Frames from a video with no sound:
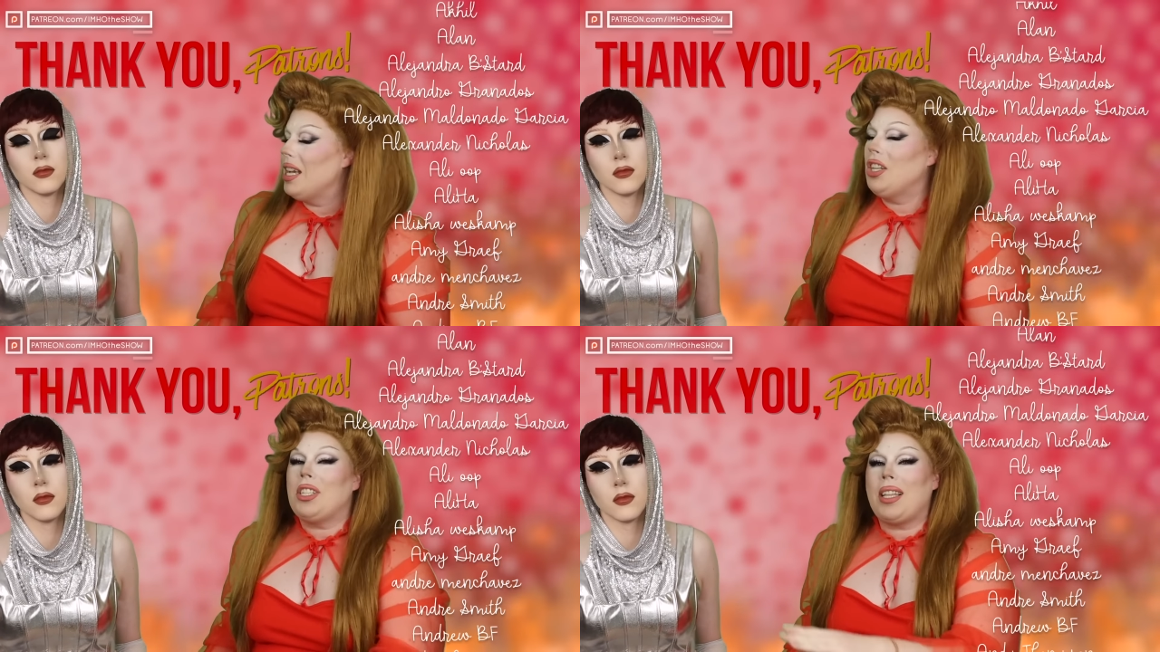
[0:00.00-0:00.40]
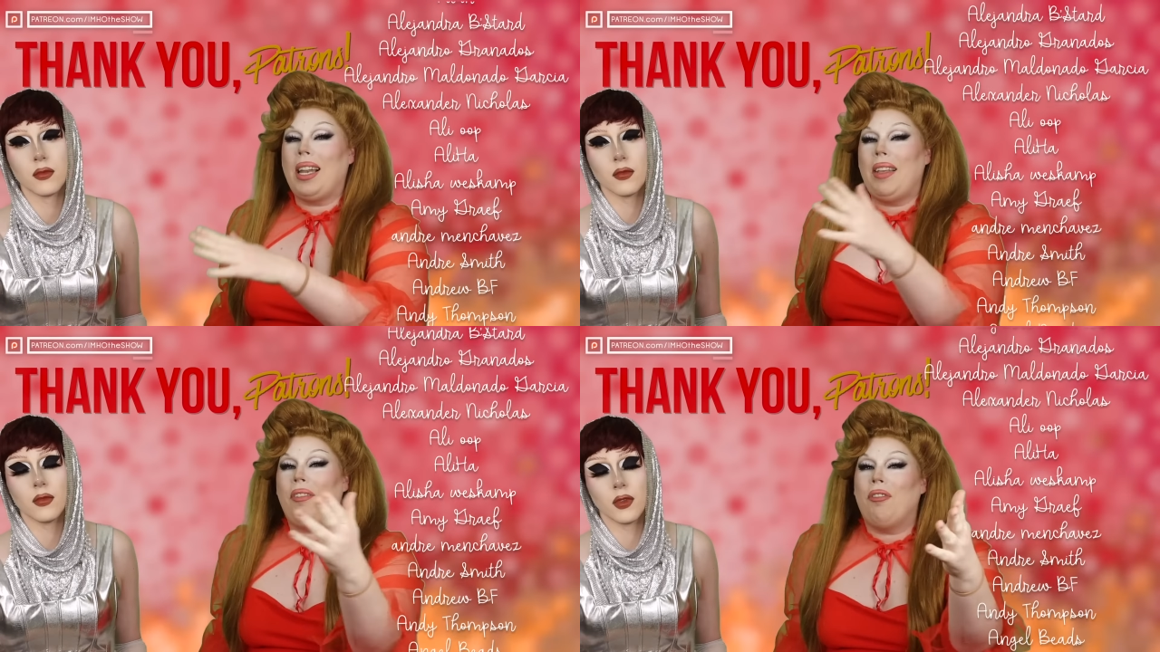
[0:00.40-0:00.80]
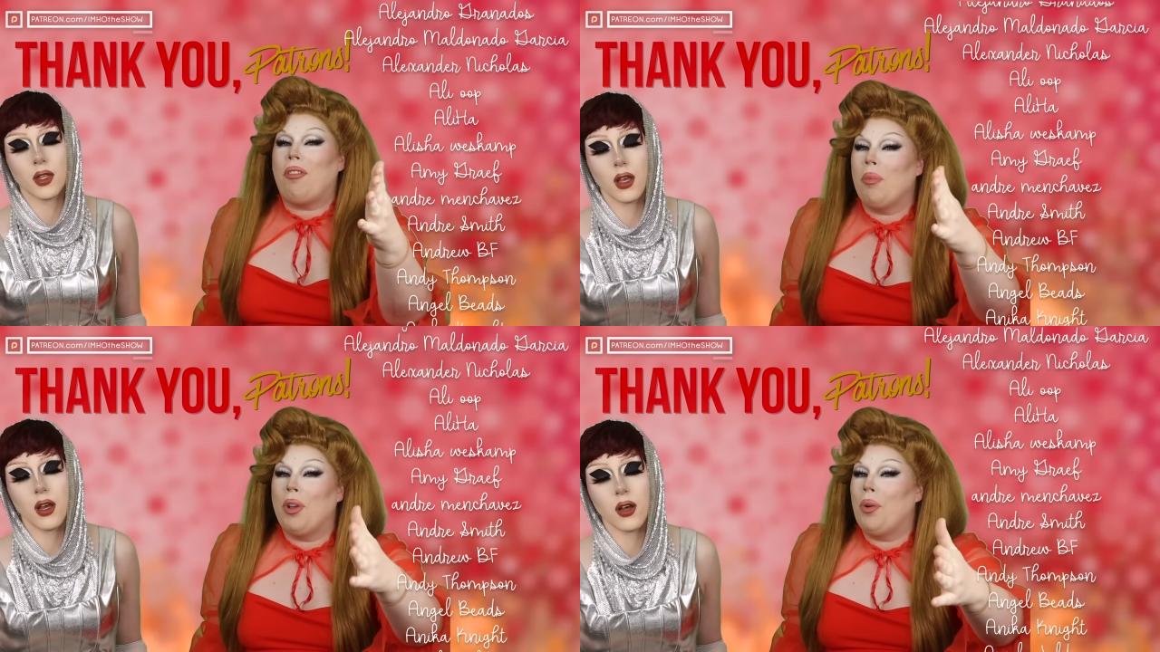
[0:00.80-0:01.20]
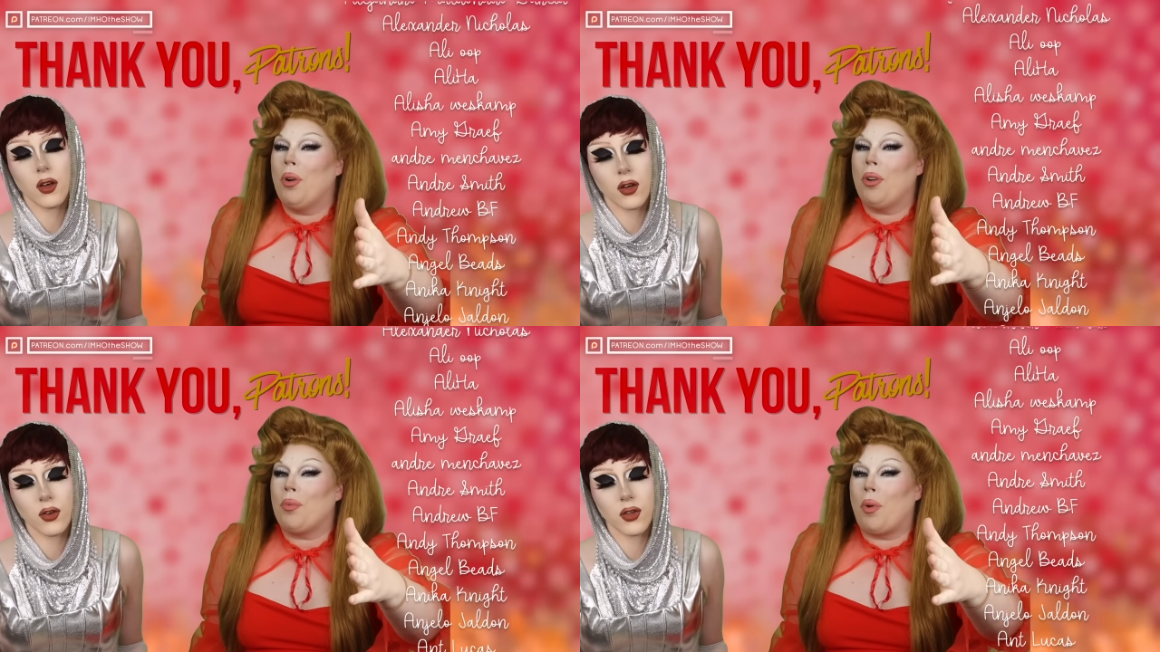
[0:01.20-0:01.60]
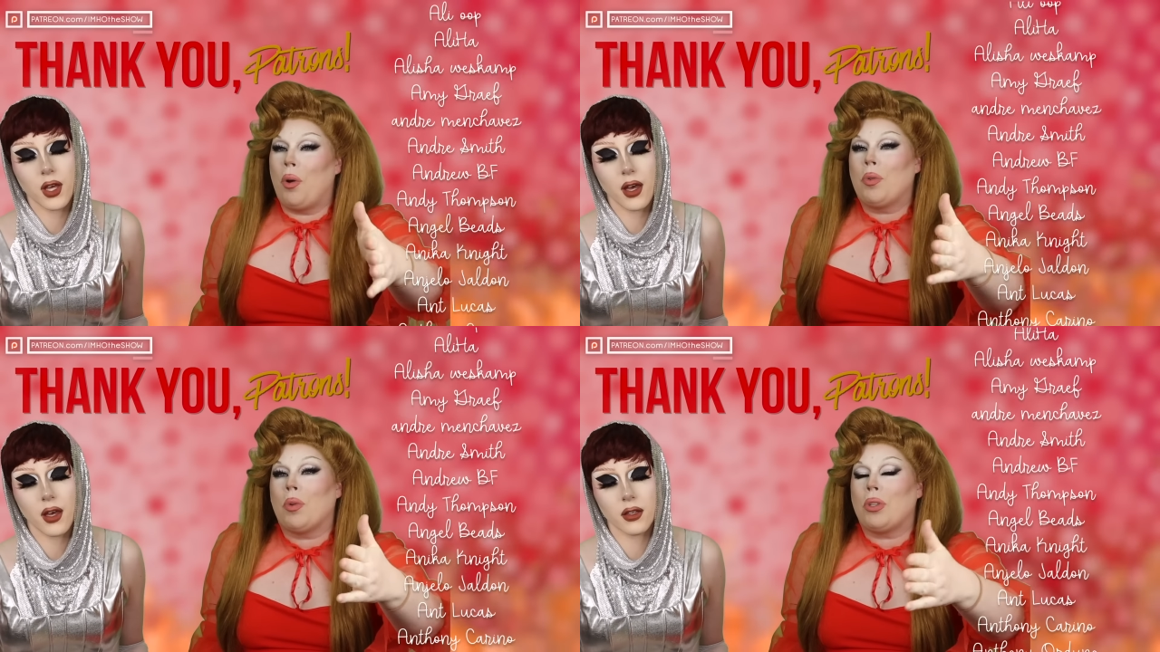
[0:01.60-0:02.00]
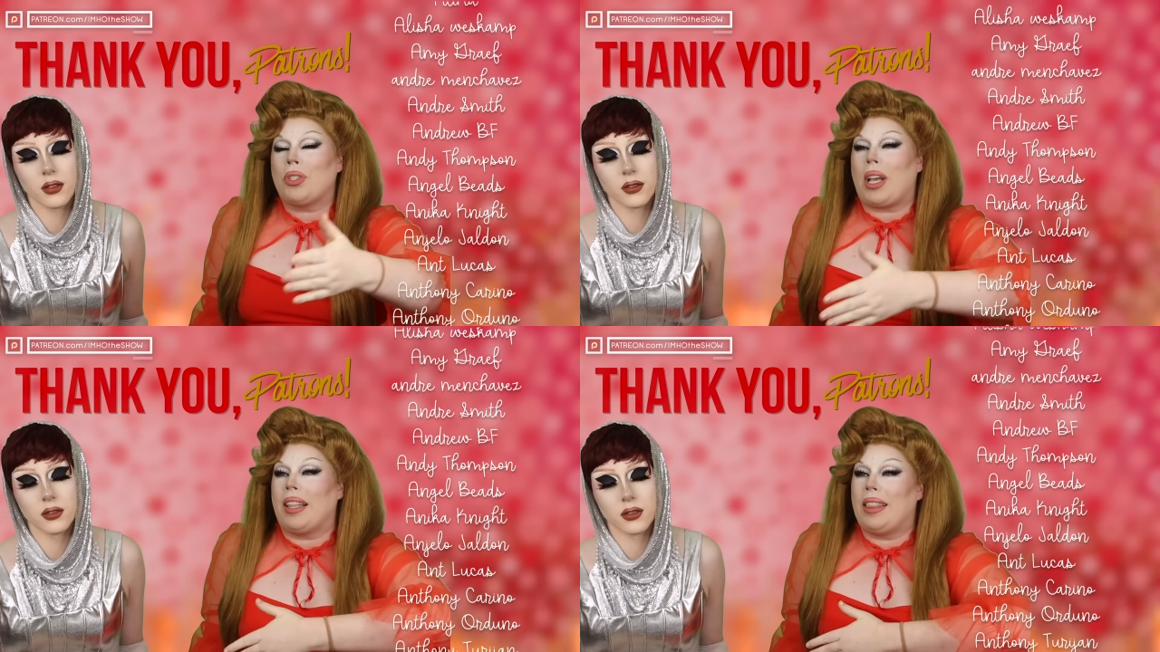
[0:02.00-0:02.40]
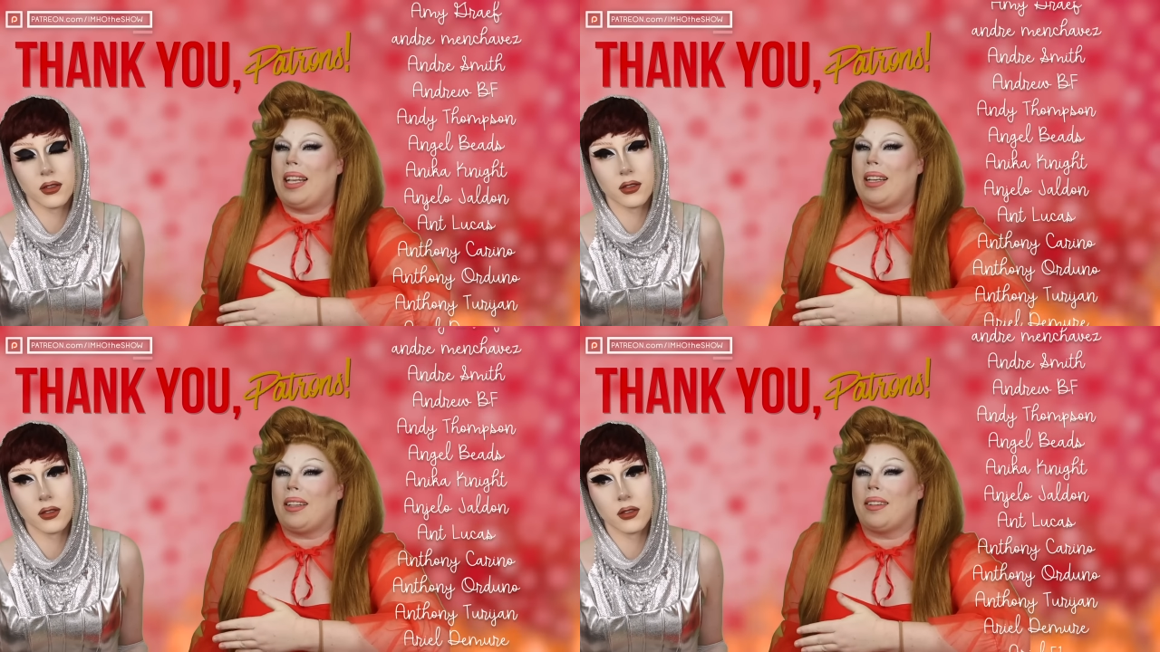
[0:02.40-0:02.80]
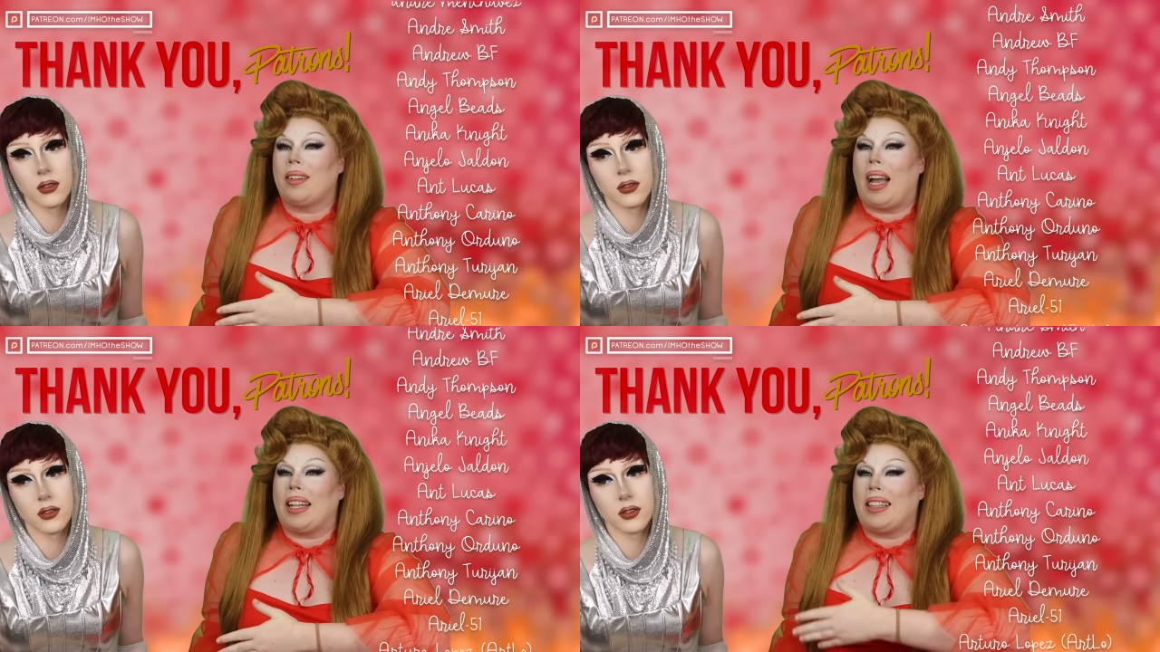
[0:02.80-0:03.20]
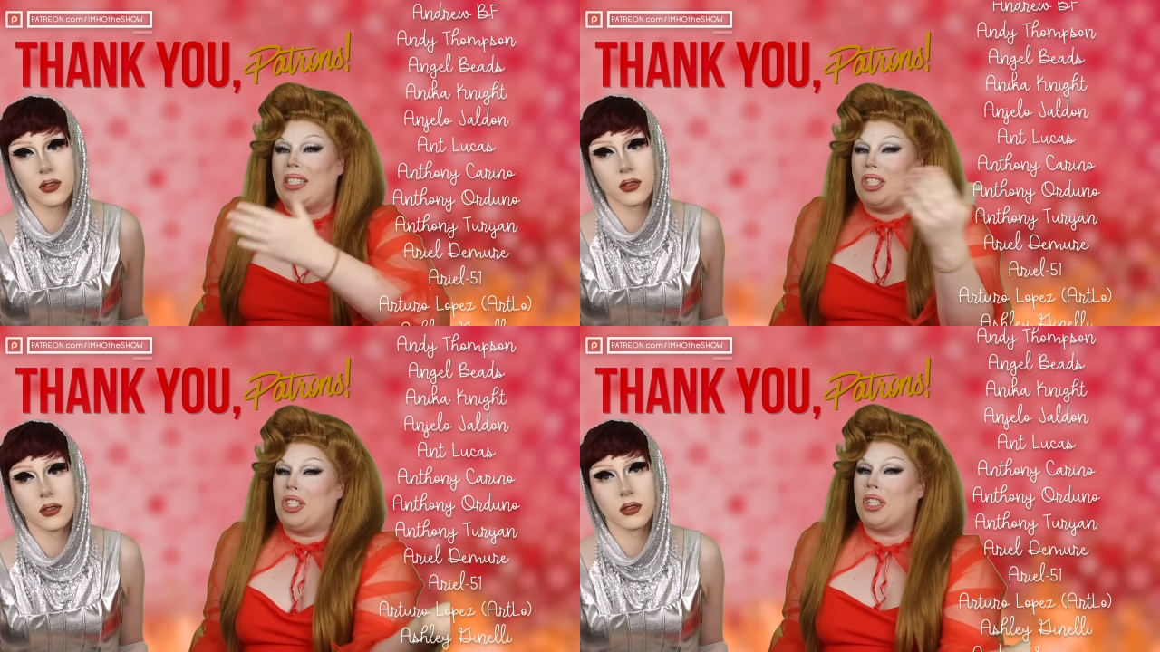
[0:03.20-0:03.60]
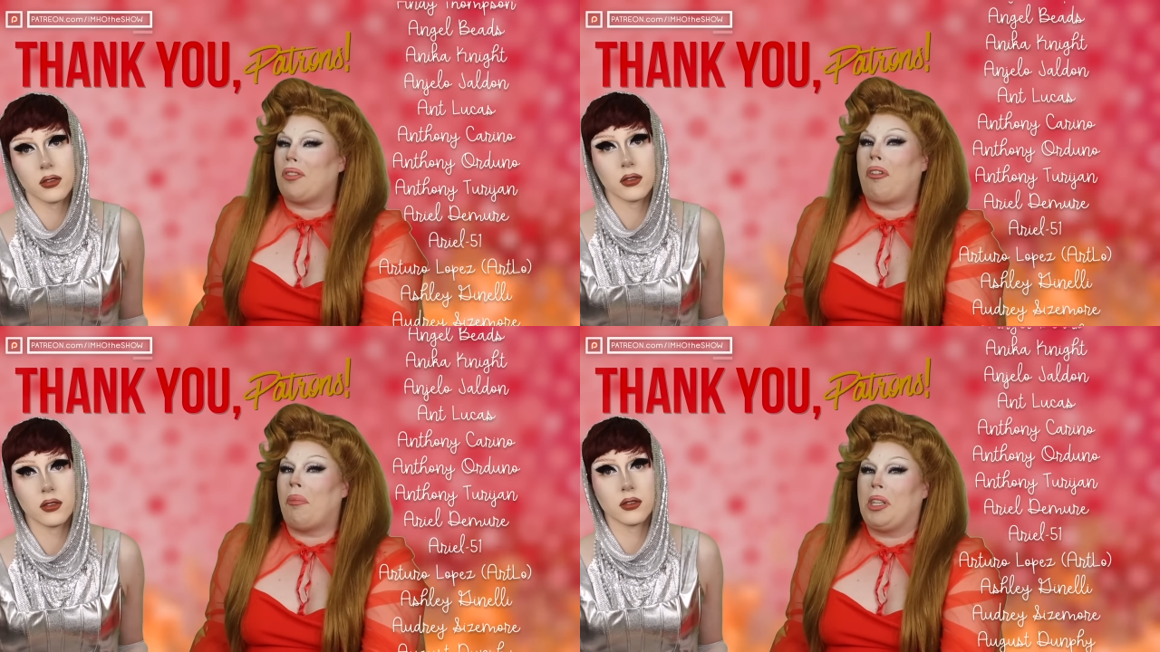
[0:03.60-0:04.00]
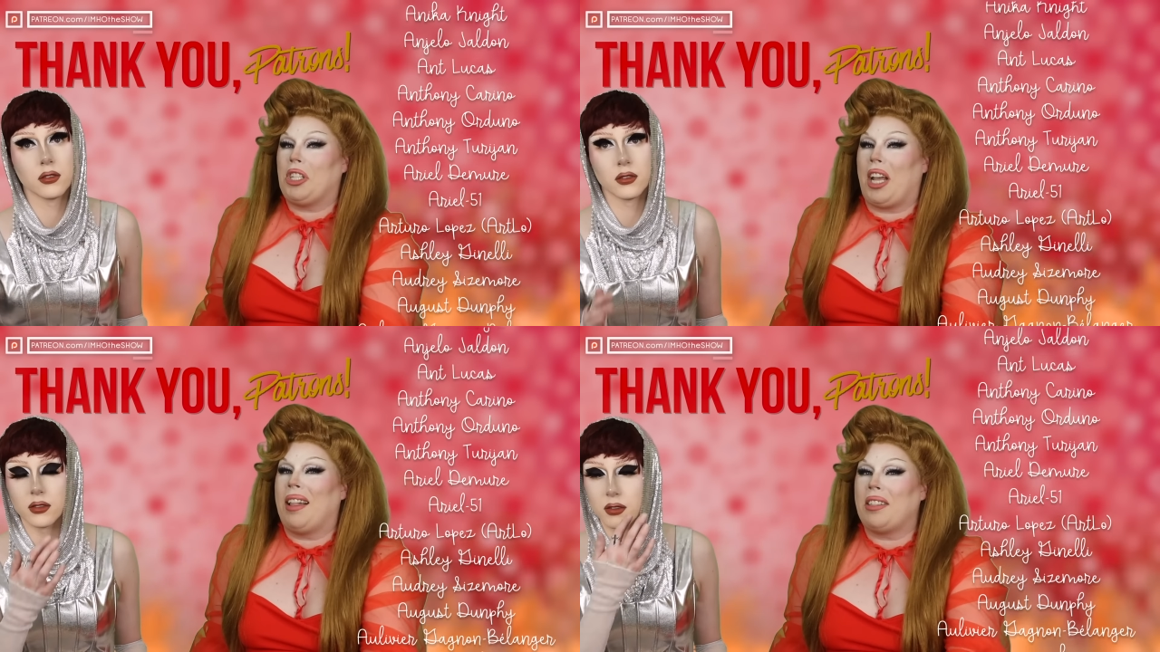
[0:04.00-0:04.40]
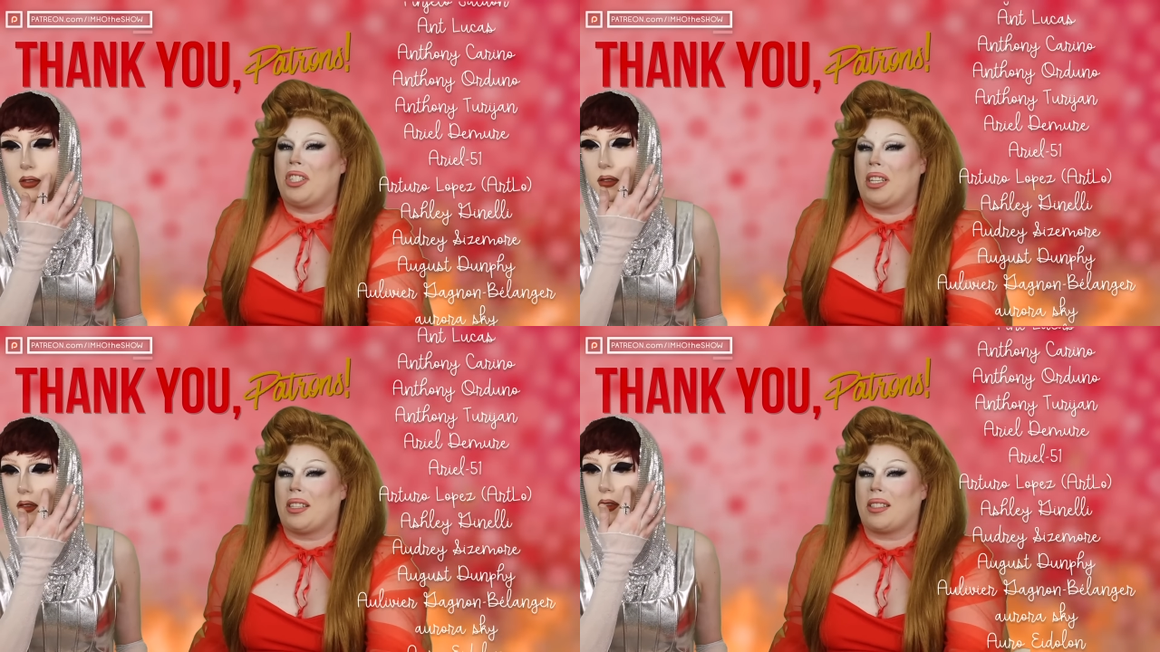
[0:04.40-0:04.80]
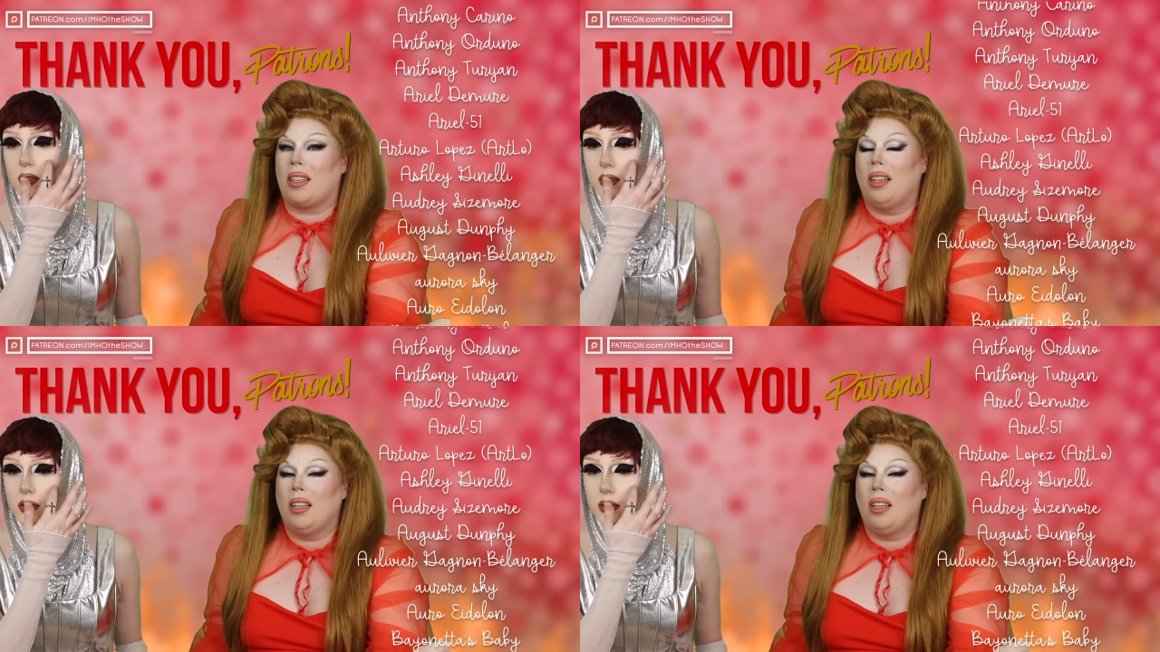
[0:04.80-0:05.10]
Speaker 1: She's not even from Real oh, World Road yeah. Rules. I think I think she's just from the challenges,